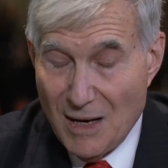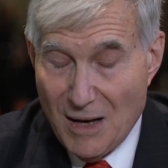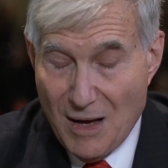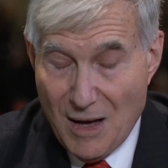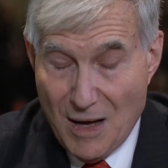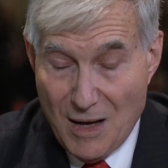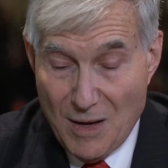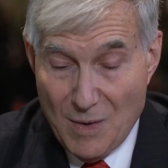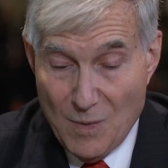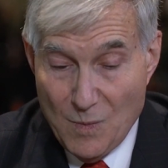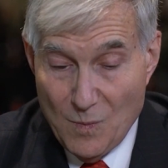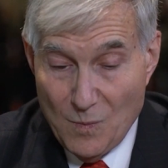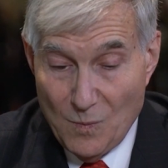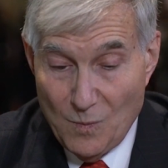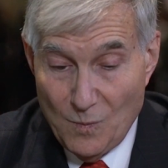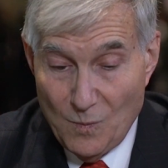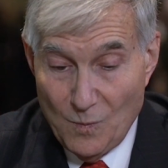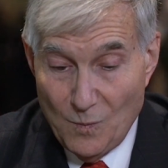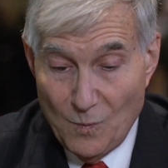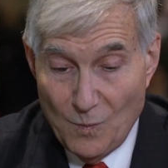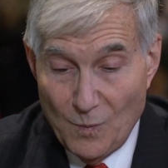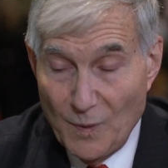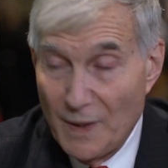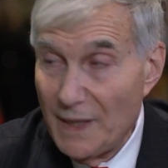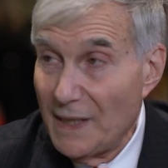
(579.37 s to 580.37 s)
um,
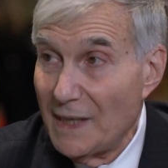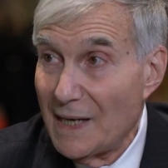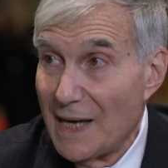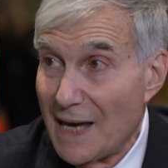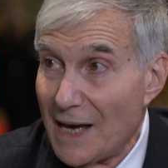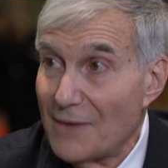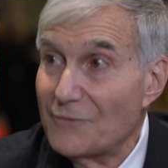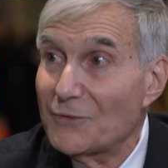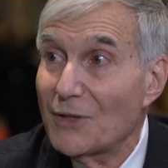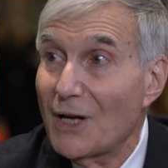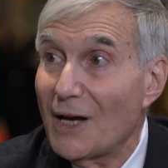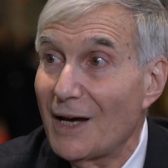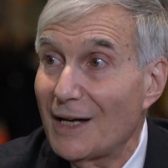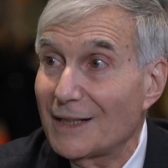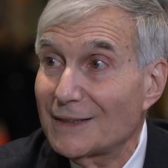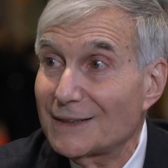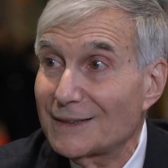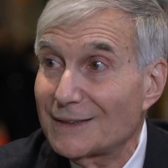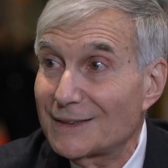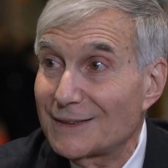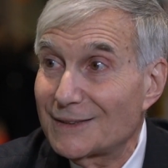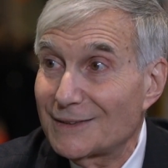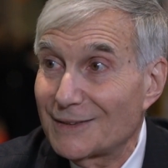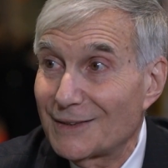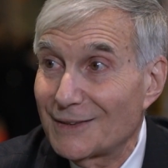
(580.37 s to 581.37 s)
we have not
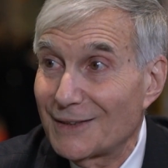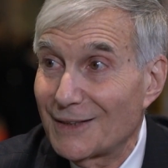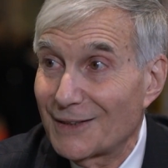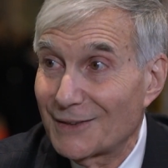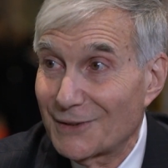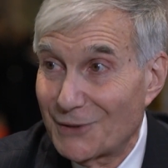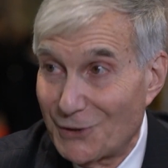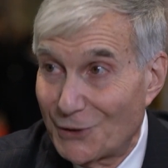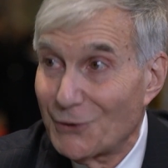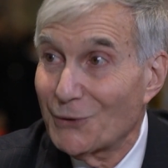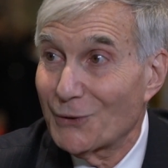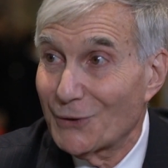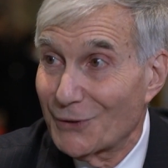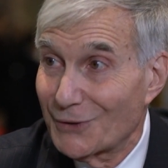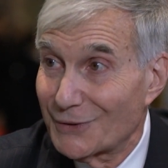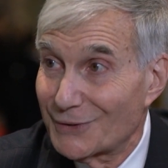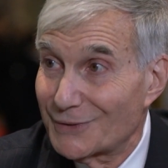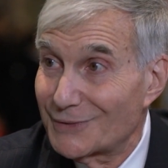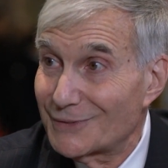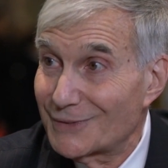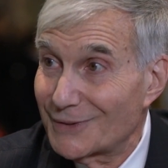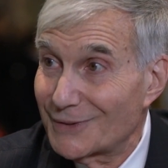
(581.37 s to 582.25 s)
cured